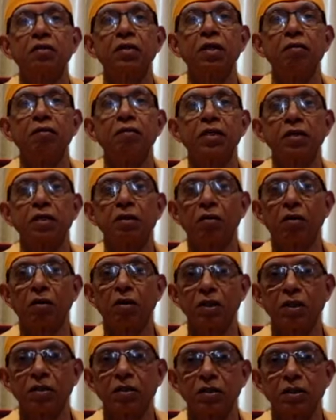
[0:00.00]
We have other
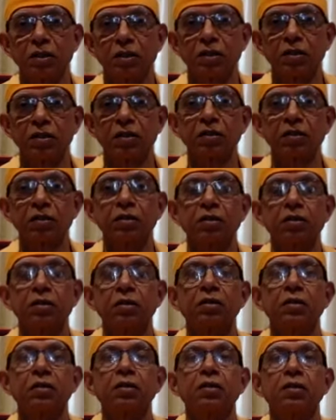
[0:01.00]
organizations
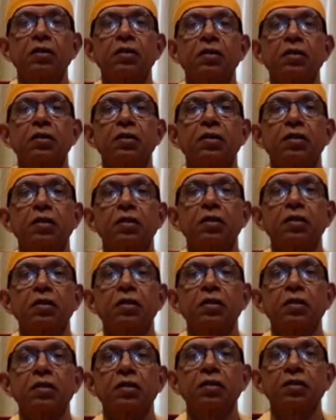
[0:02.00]

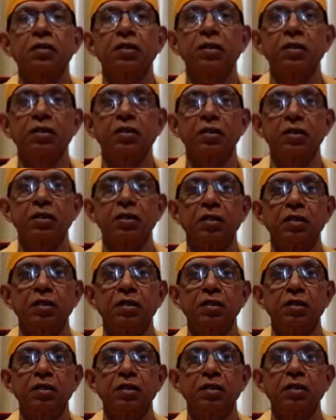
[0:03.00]

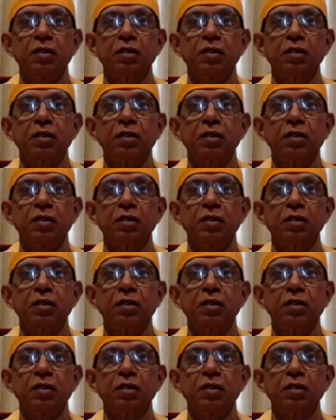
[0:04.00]
teaching